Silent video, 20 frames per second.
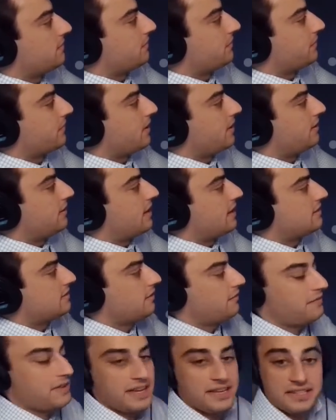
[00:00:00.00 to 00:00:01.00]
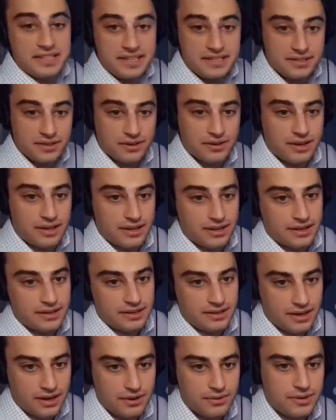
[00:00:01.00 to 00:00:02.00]
right? That's the fees he's earning.
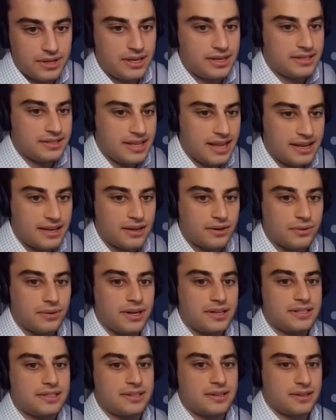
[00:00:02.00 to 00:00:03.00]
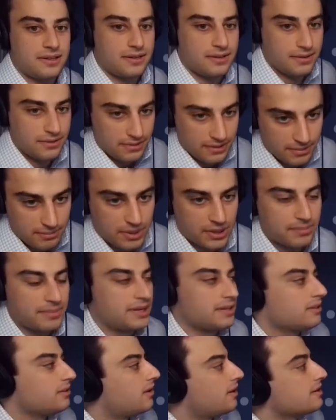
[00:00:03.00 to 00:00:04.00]
You know, he's taking a risk and
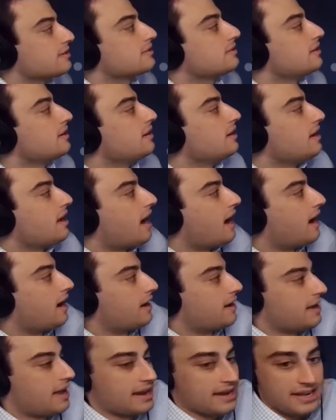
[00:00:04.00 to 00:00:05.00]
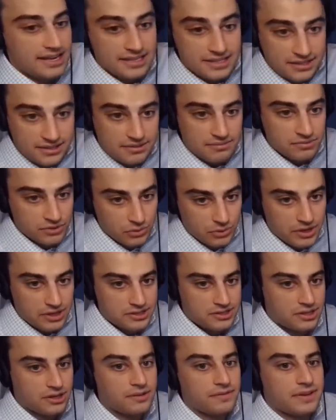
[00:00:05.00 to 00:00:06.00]
permanent loss, and he's doing a
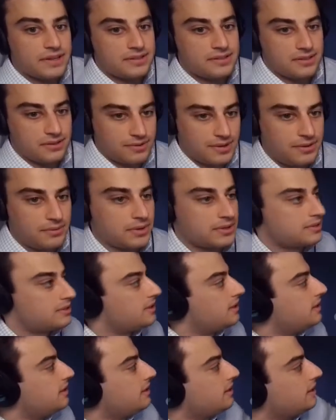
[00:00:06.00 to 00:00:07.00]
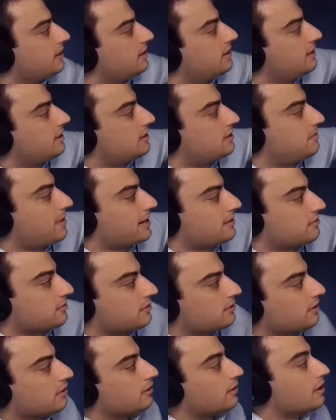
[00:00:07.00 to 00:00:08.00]
service. So he expects
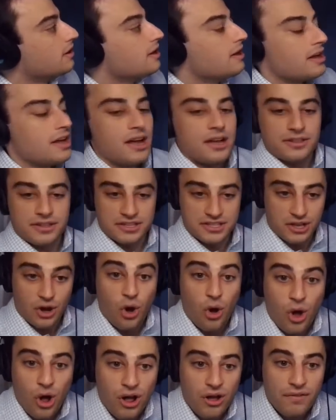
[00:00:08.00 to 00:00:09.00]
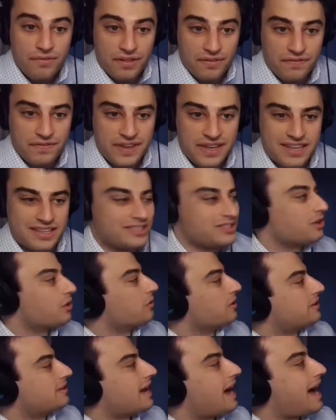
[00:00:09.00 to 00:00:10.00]
return. Does all of the fees go
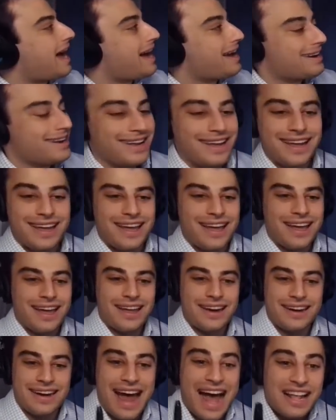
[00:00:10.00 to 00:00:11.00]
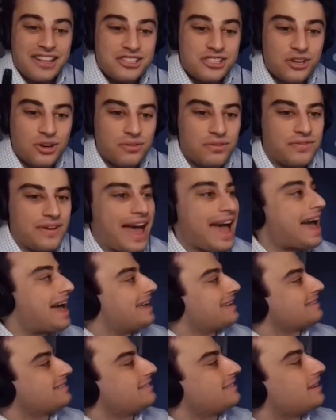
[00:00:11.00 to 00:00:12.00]
to Todd? Not so
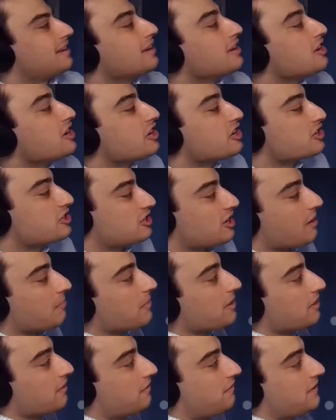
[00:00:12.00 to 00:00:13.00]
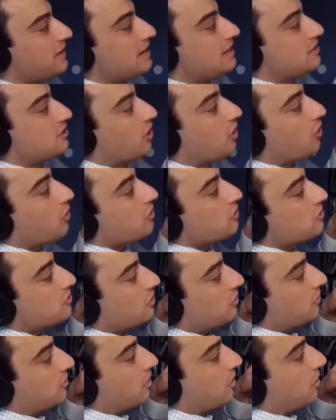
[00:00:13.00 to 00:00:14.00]
fast. Some of the fees
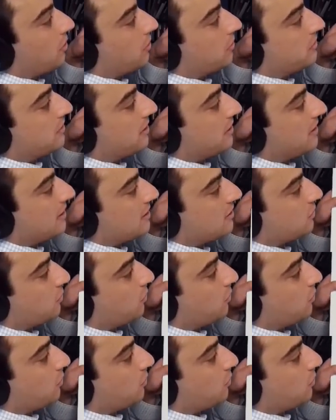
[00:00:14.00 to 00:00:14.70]
also go to this